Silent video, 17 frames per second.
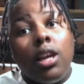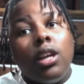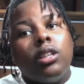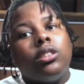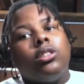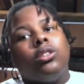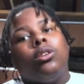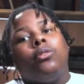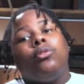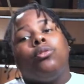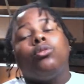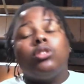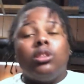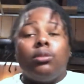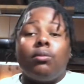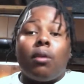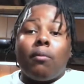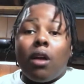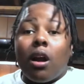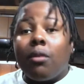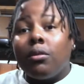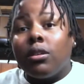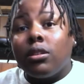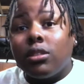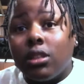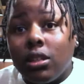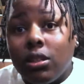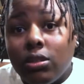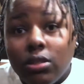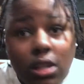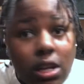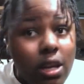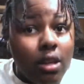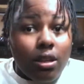So if you want to see my barber skills,
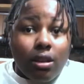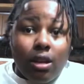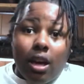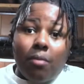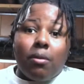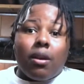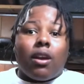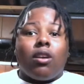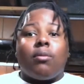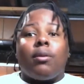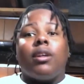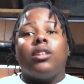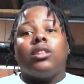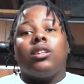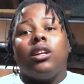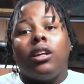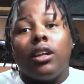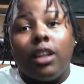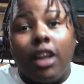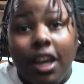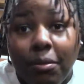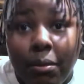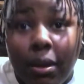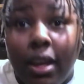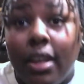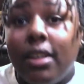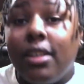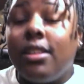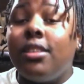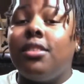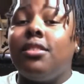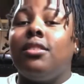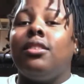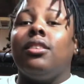hey man, go to my Instagram. Hey man,
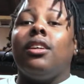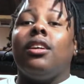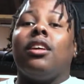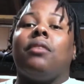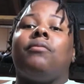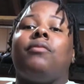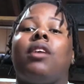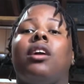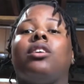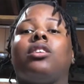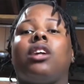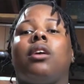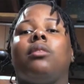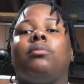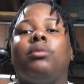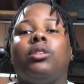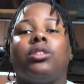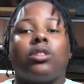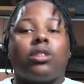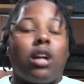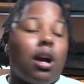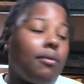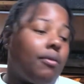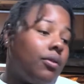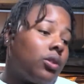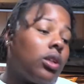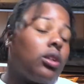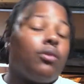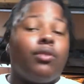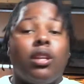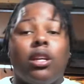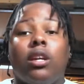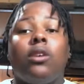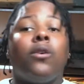yeah, you find this guy. Please subscribe. Please like the
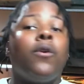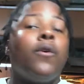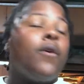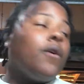video.